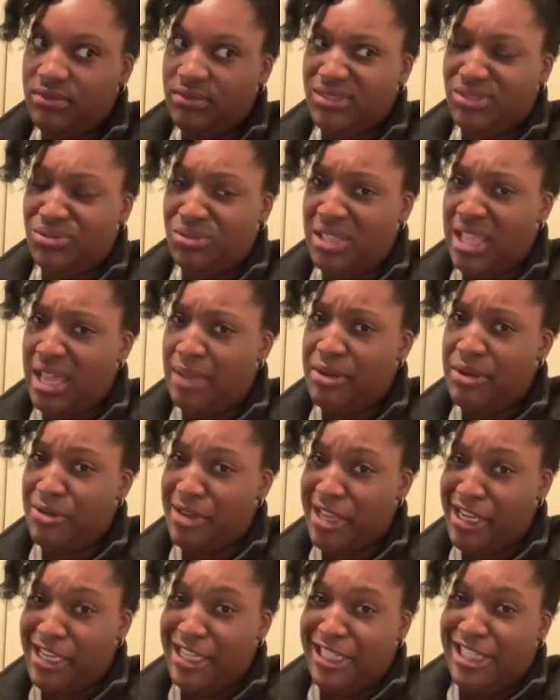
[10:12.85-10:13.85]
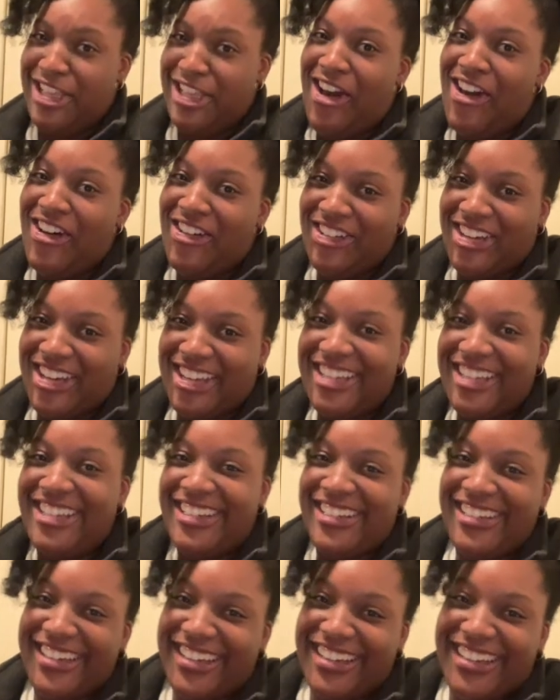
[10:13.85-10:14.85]
will I be ready to talk?
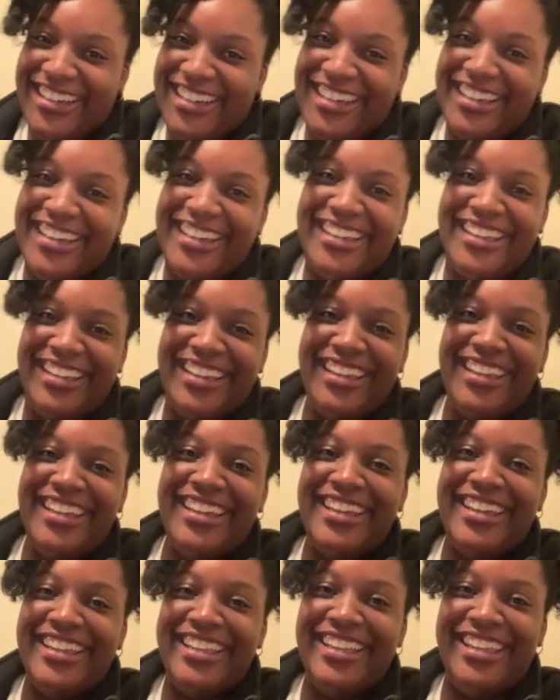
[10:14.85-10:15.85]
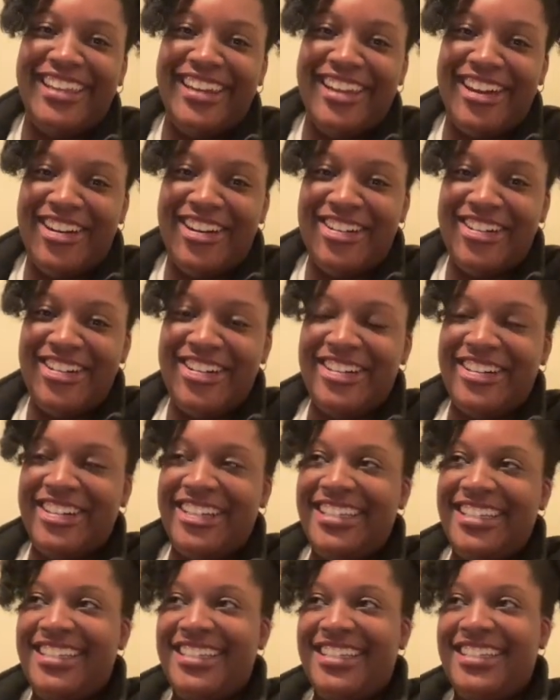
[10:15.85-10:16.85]
You know?
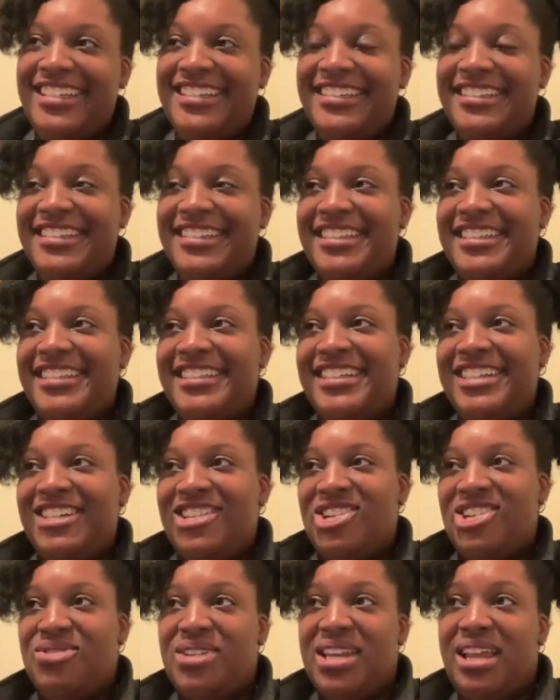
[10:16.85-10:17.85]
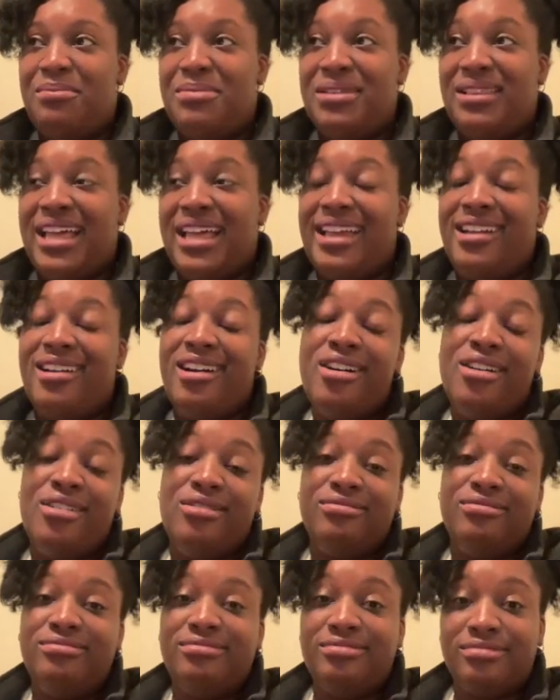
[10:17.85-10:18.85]
Or would I be like,
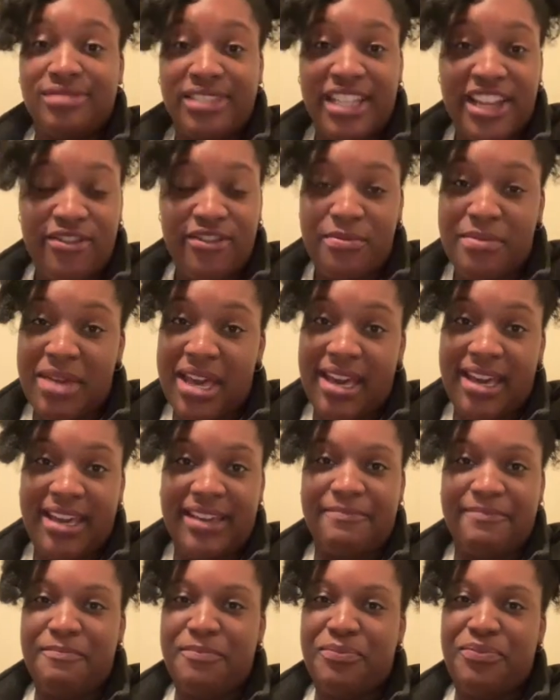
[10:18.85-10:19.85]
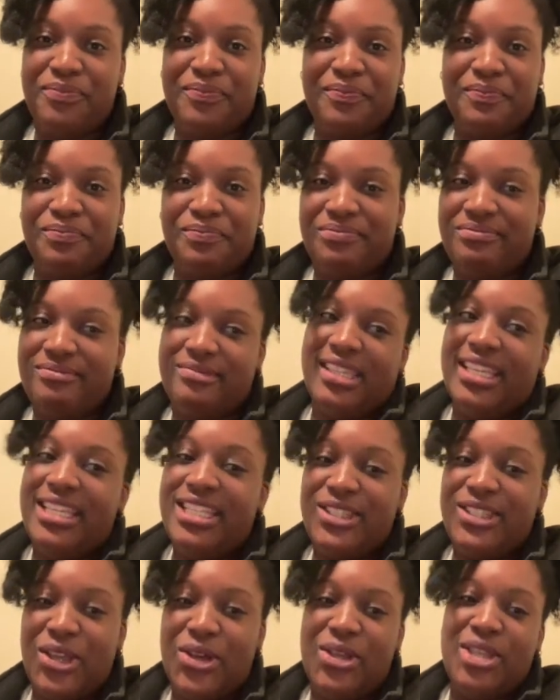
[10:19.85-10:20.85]
oh, never mind.
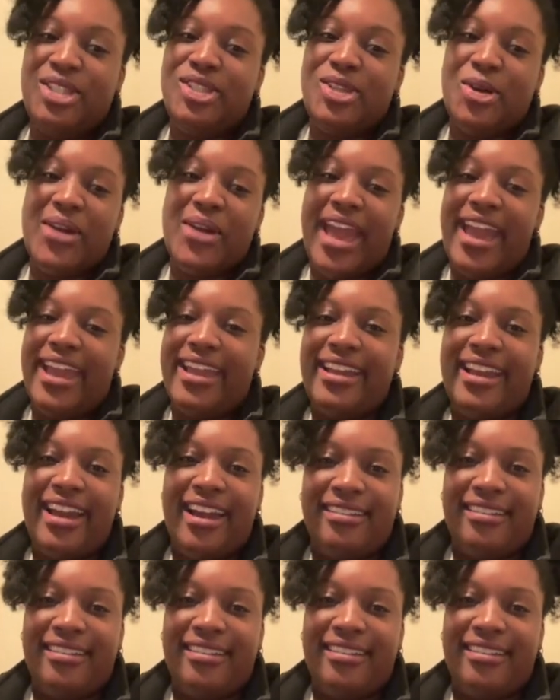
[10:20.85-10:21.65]
It's okay.